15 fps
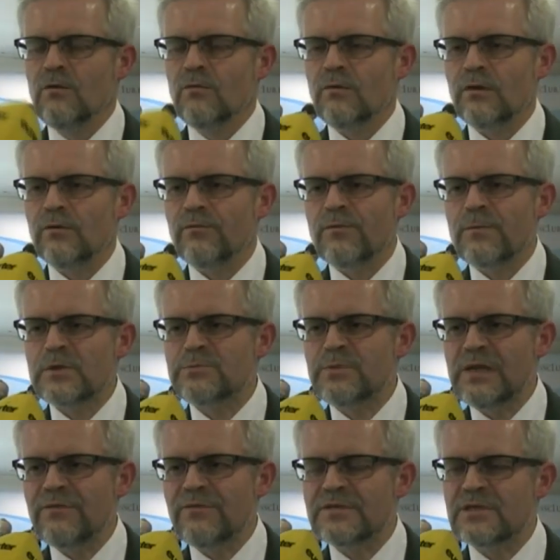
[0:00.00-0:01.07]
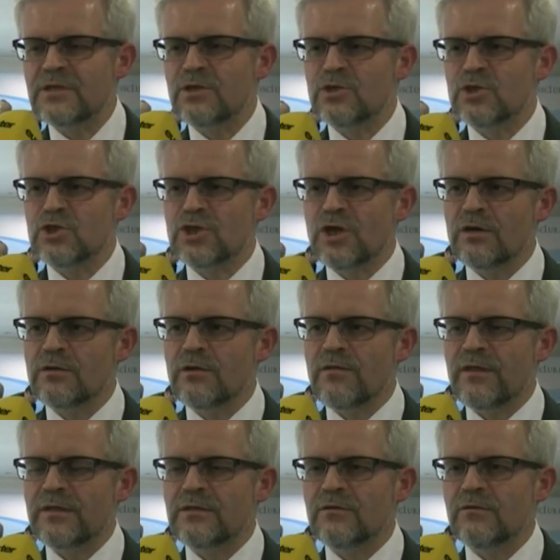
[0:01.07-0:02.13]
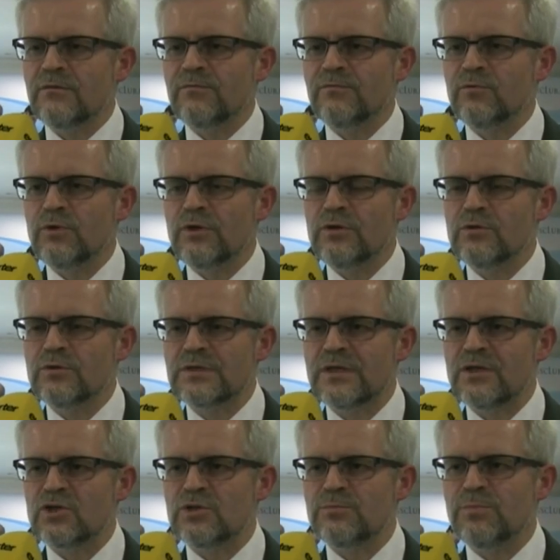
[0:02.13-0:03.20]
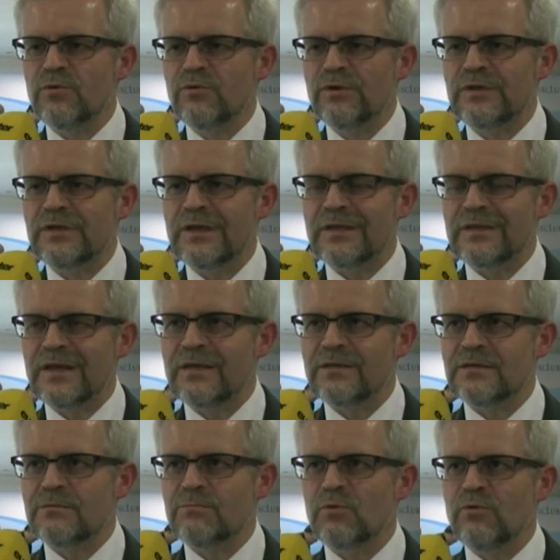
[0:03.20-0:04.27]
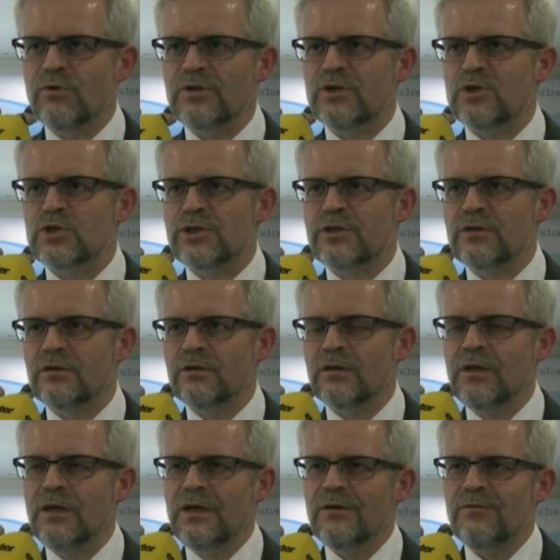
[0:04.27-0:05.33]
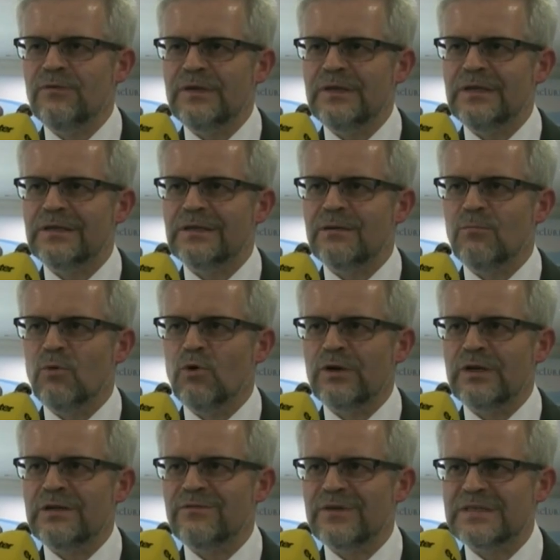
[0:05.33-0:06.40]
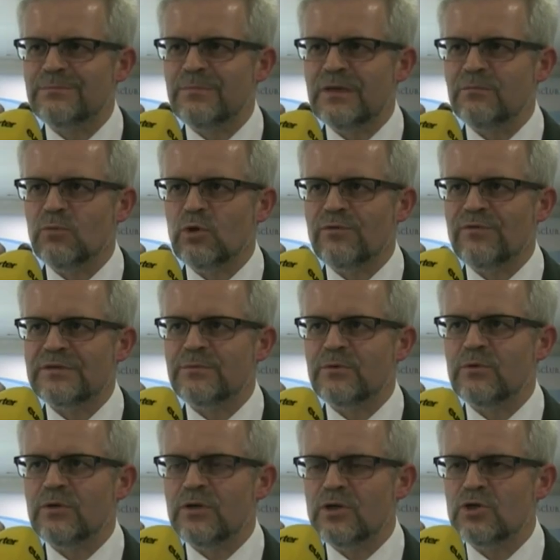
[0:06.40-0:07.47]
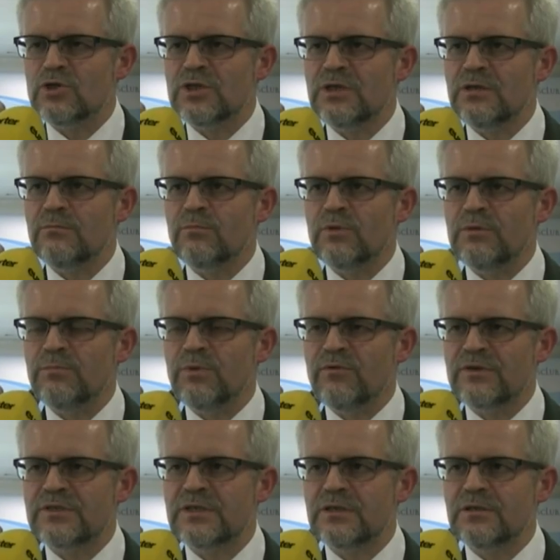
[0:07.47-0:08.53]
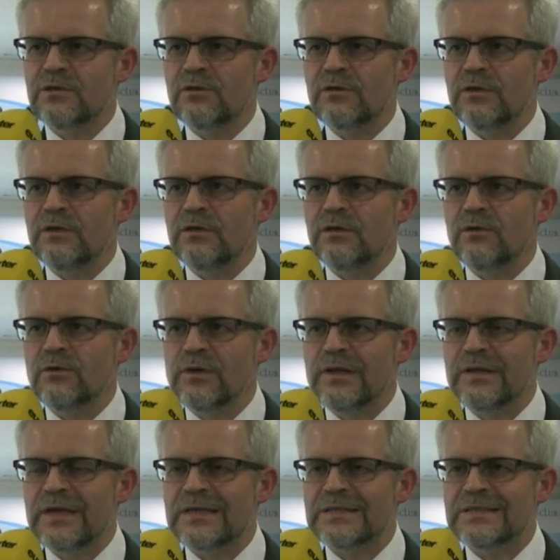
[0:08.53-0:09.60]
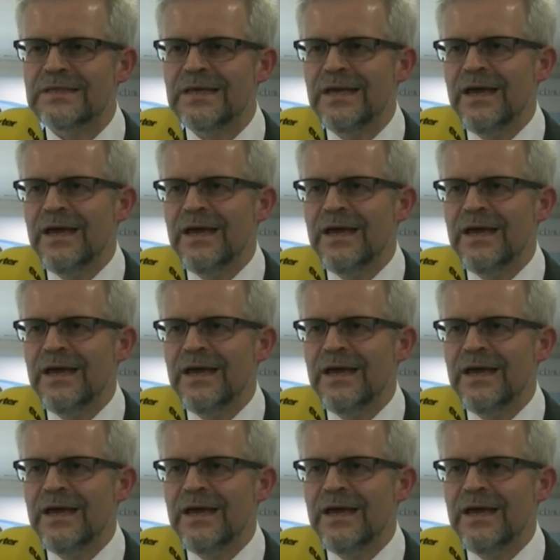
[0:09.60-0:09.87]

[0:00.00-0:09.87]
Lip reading: Well, we very much believe in the Energy Charter that to reduce energy poverty and hence the poverty in general, we need more investment in energy, in power sector, in oil and gas,